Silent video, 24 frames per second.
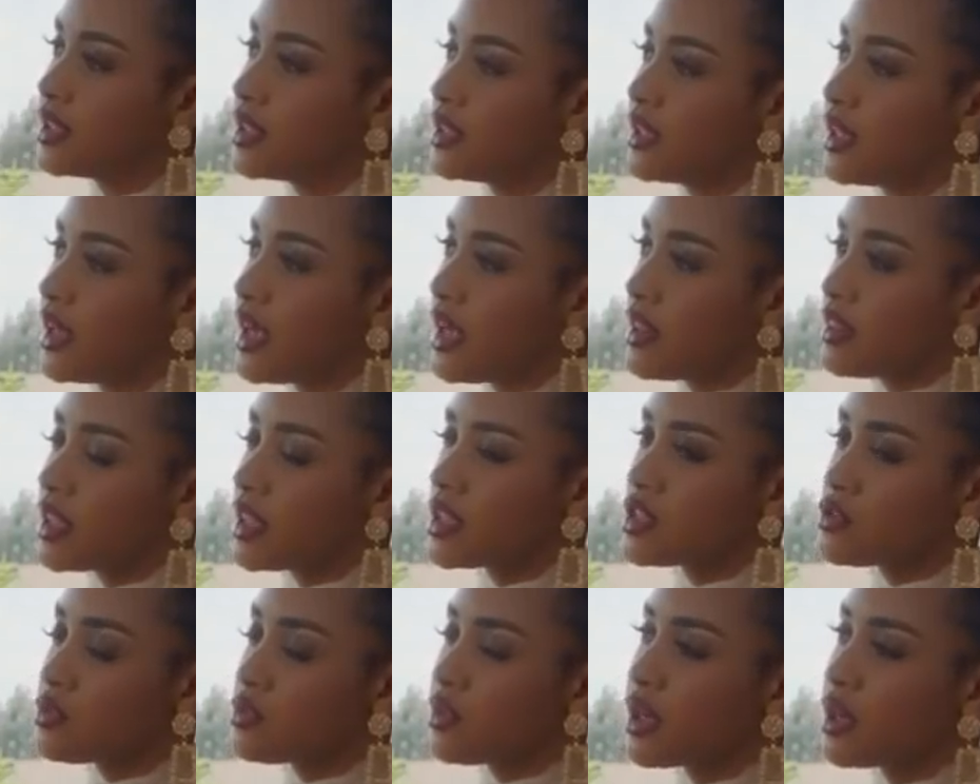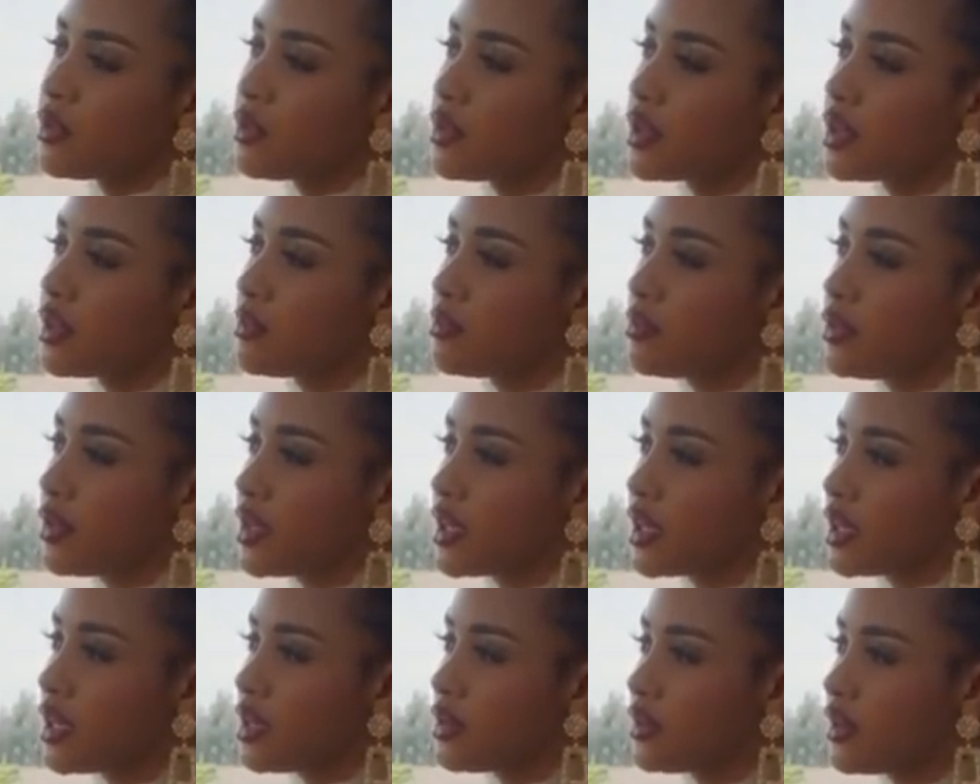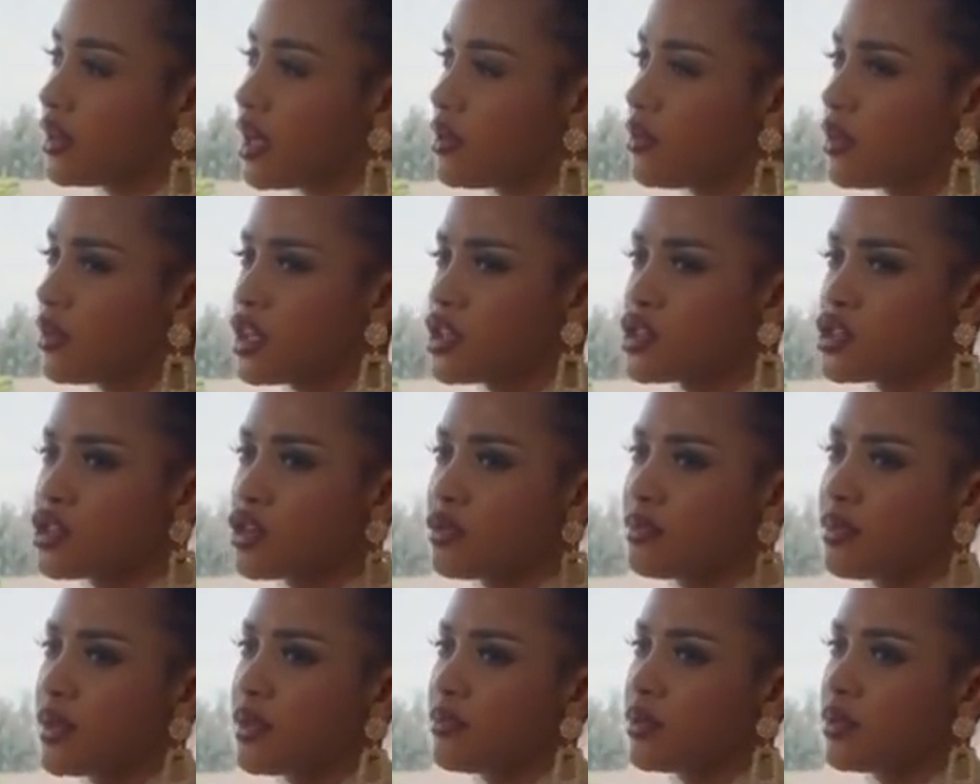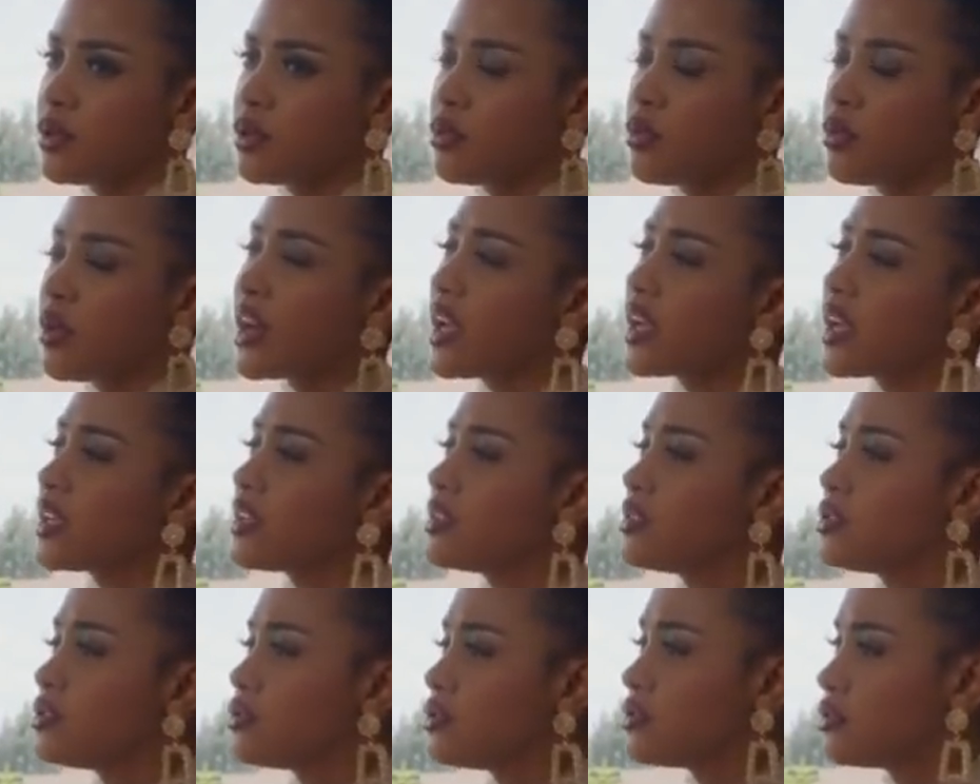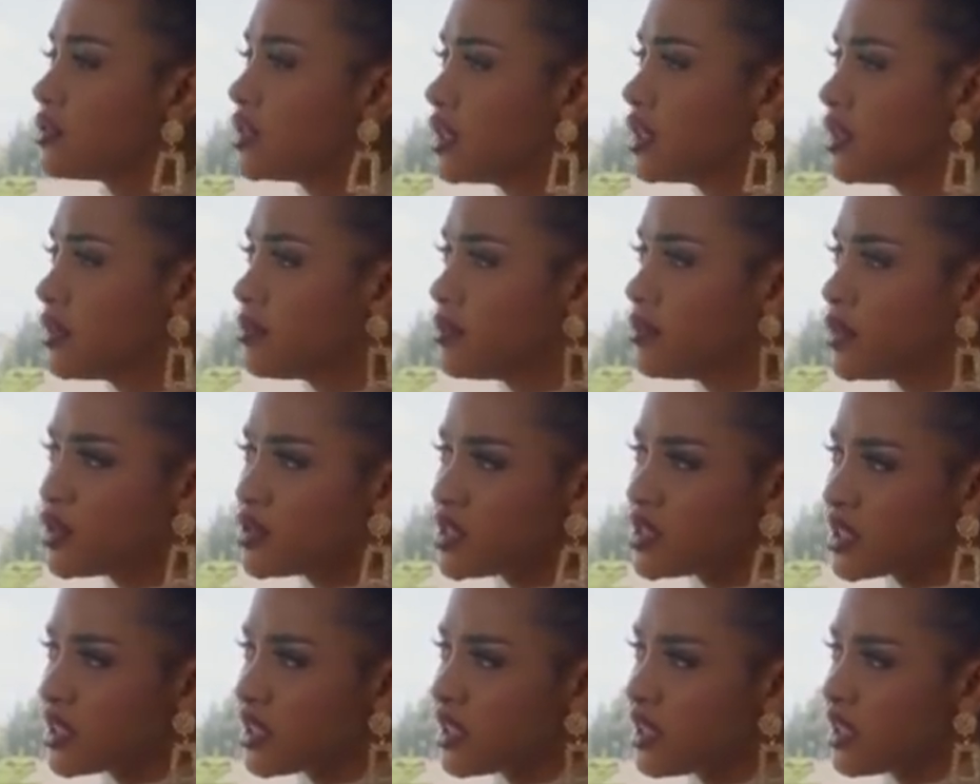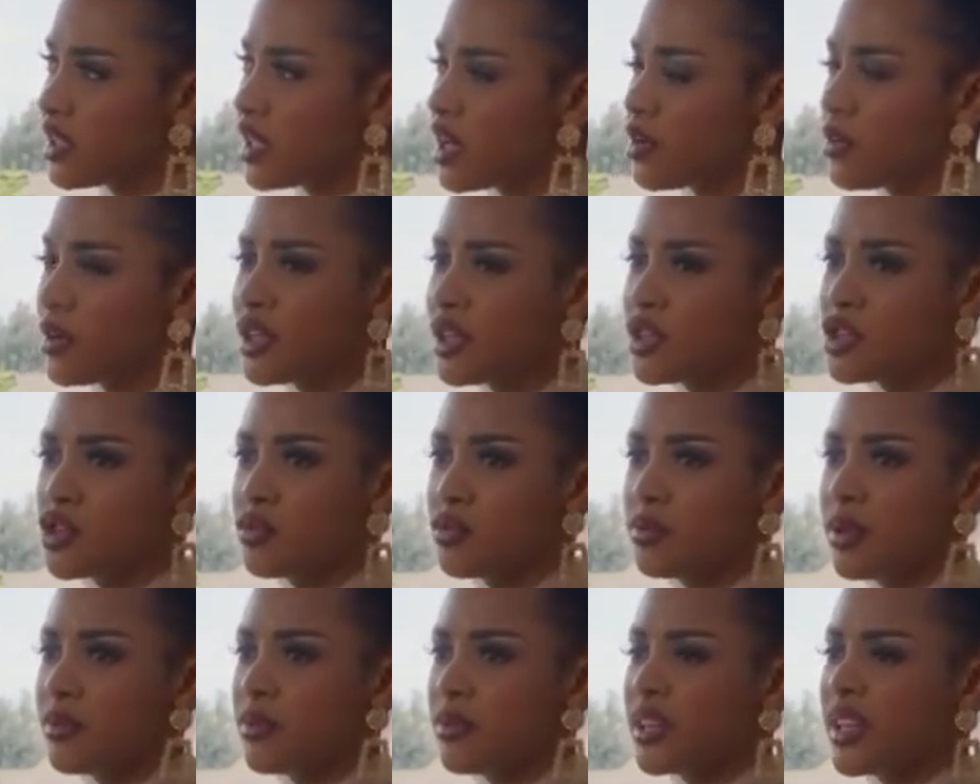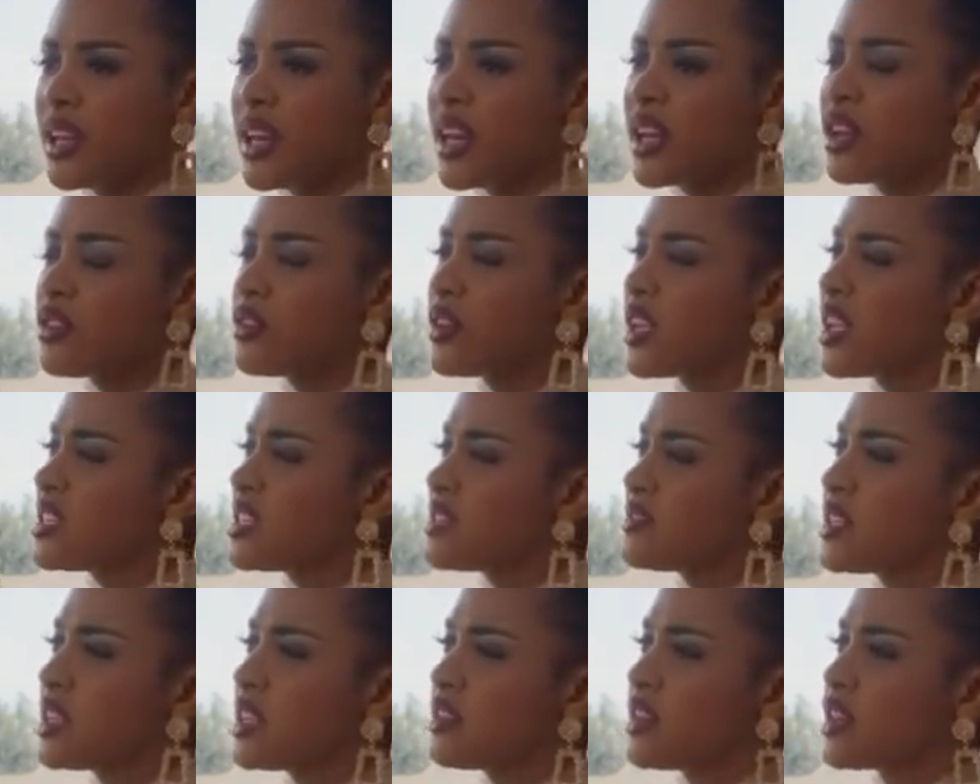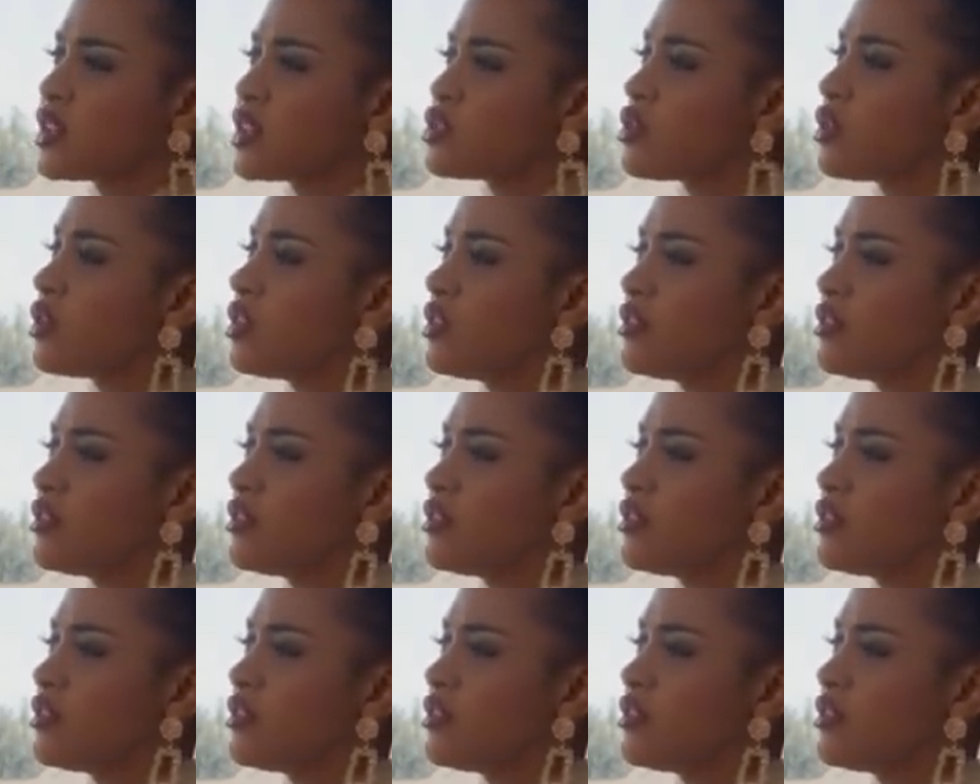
And that's what I want to bring out. I want to show people what I can do musically. I want to show people that I creative direct all of